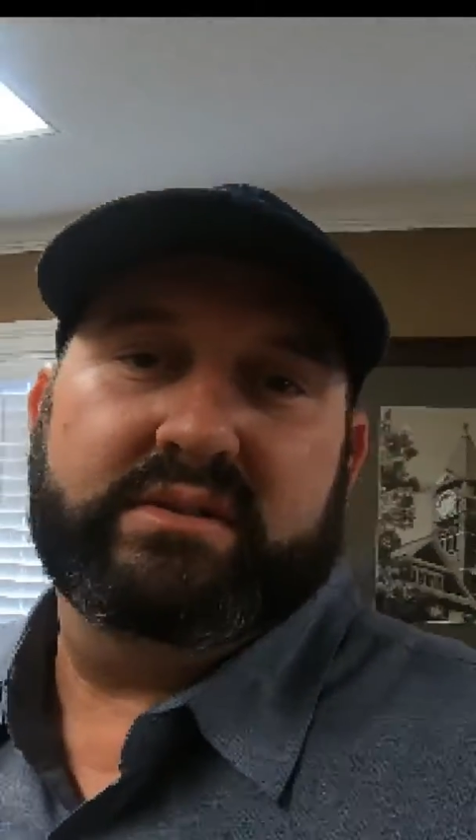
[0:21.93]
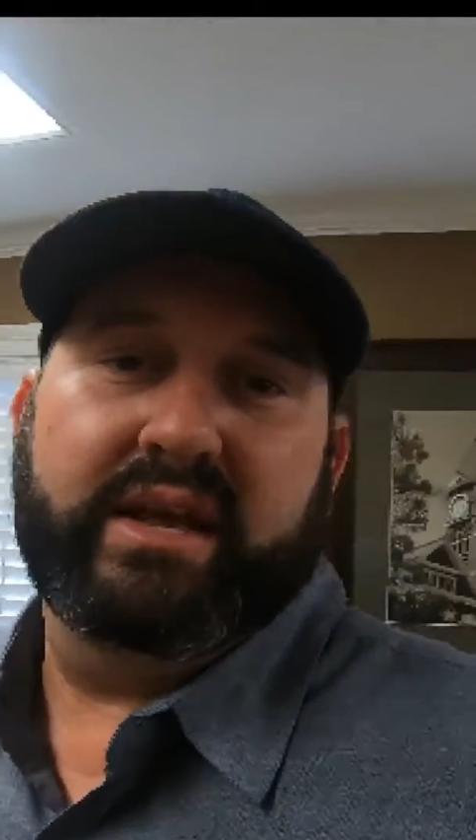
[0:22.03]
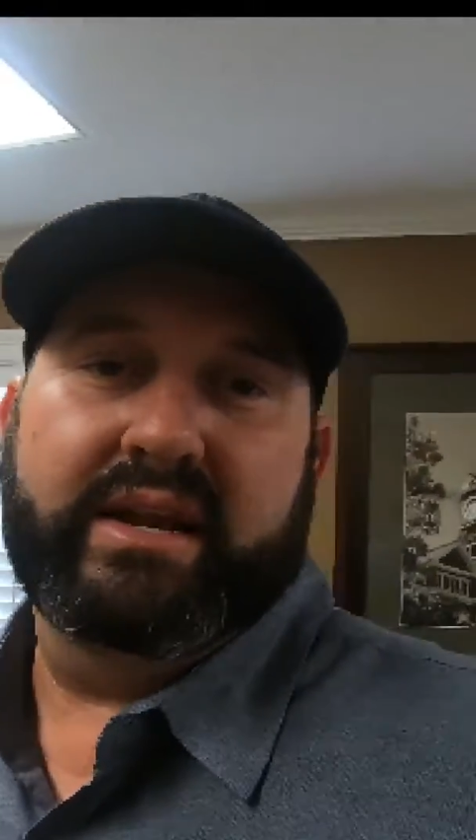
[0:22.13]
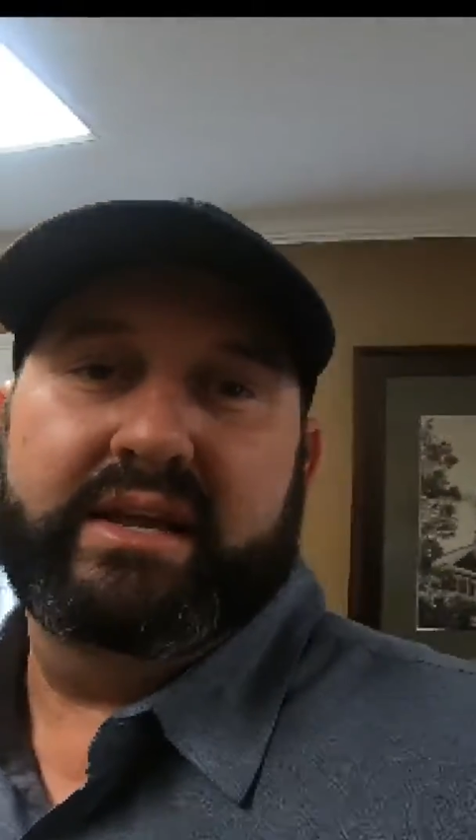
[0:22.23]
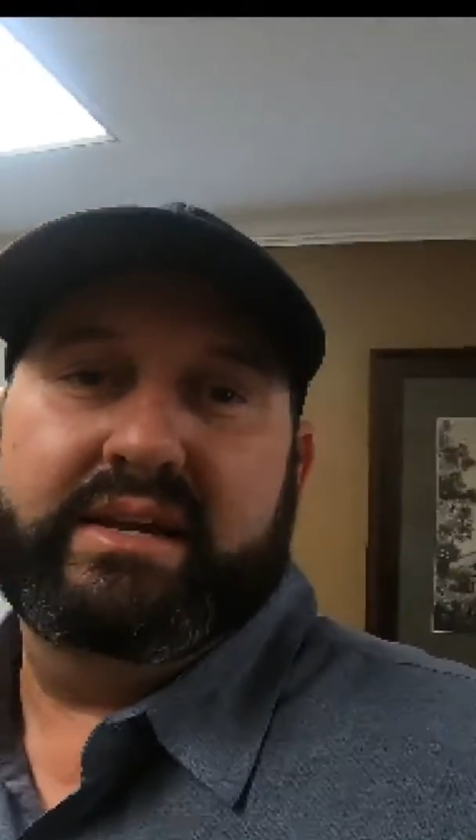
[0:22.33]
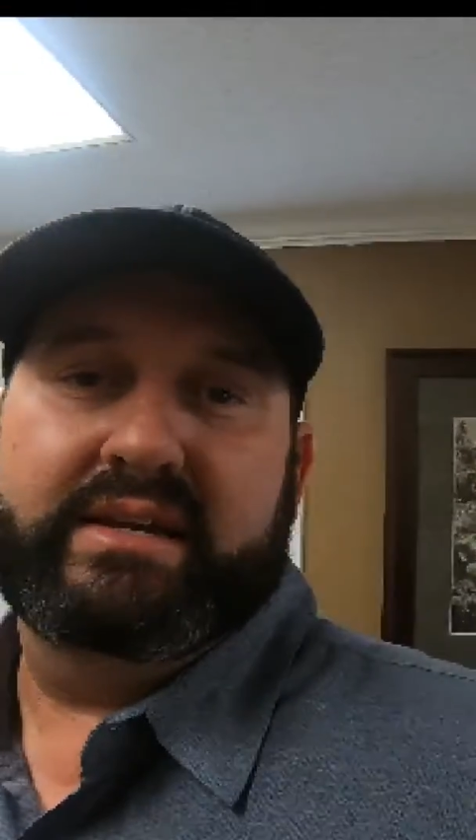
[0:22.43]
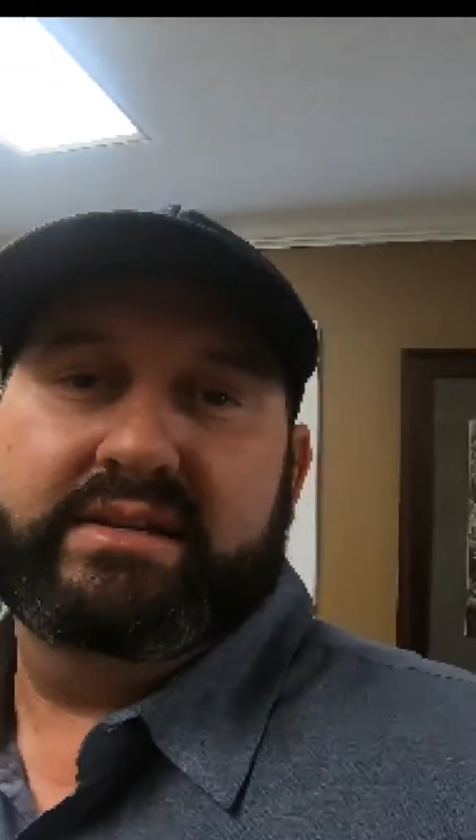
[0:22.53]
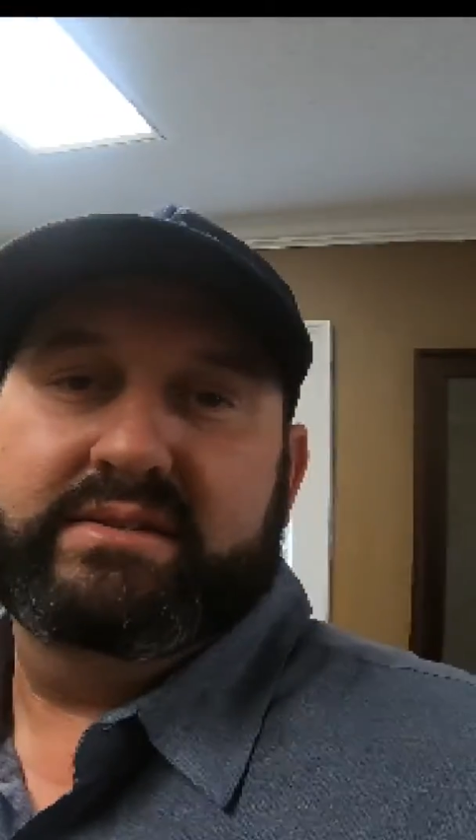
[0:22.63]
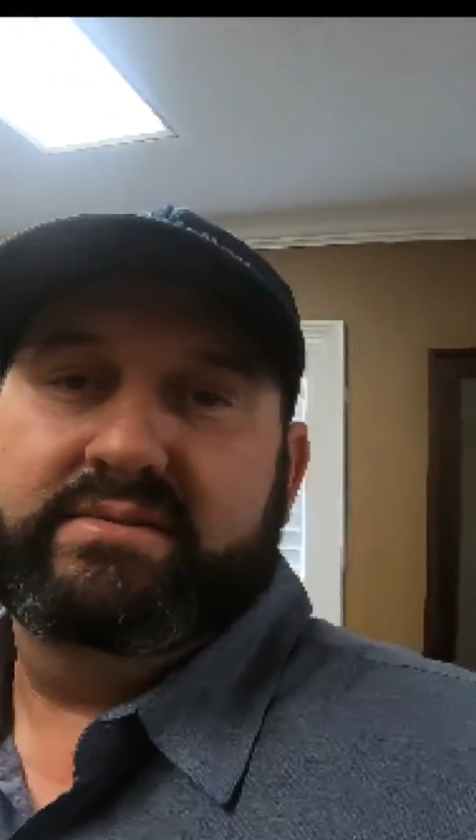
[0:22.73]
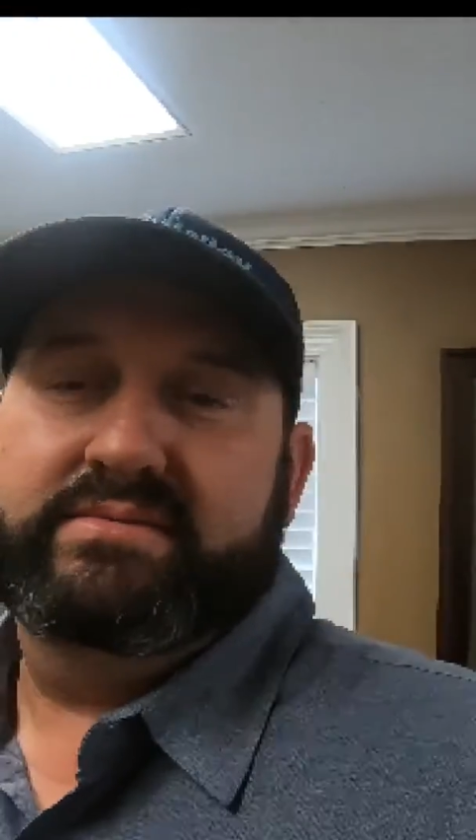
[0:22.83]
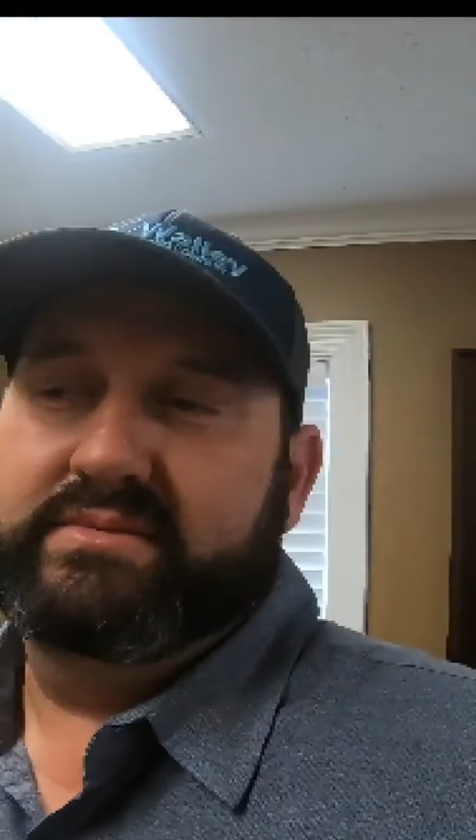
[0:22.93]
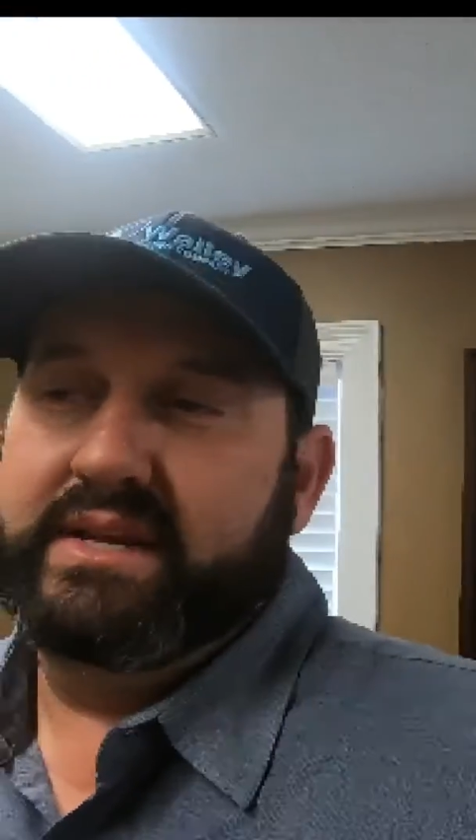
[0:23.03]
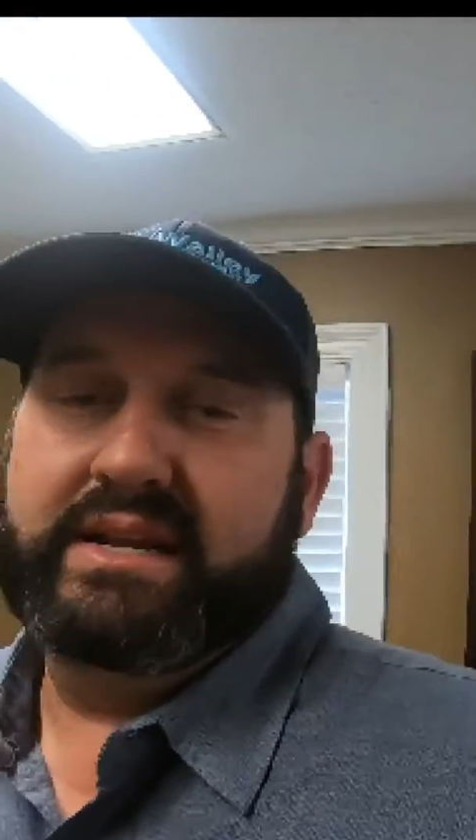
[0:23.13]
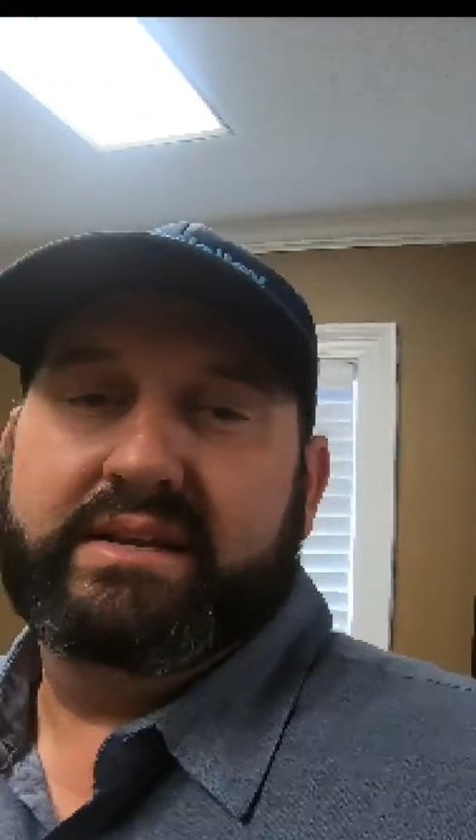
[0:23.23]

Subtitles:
and he did